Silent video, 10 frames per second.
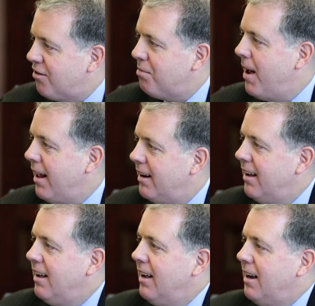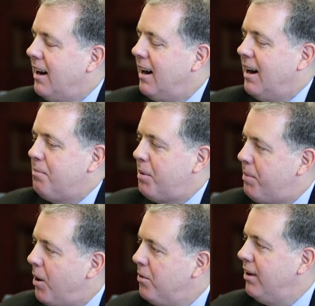spent
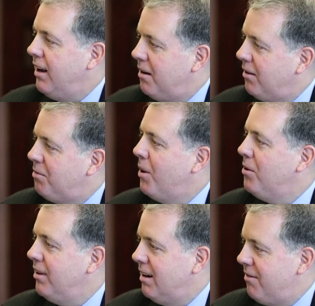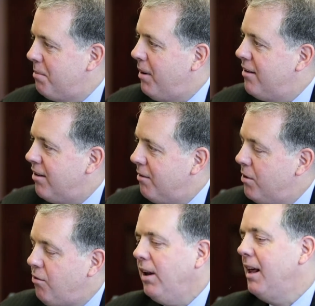proposing and disposing of the budget,
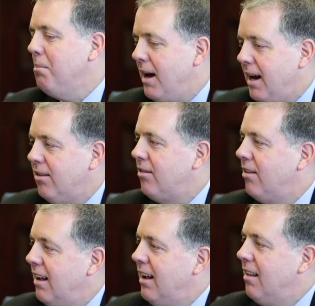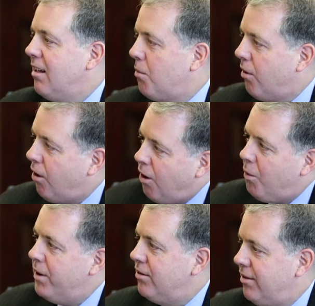which really means that we're
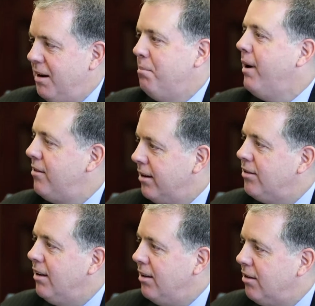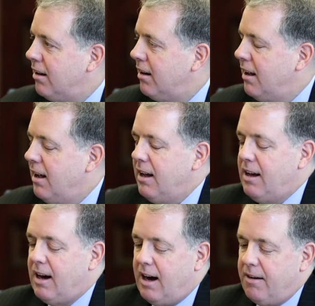always in budget season
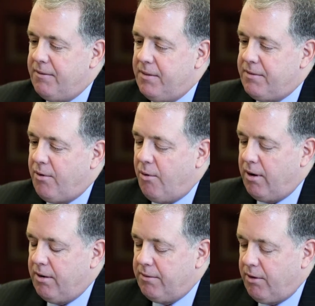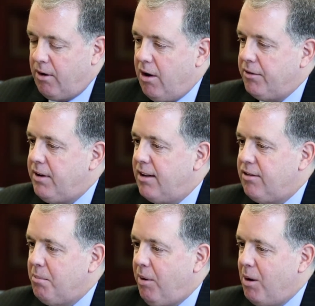for all
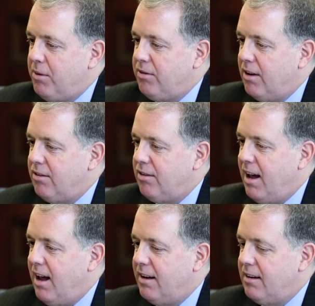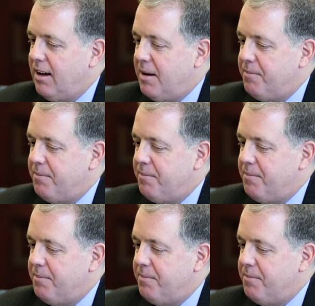intents and purposes. And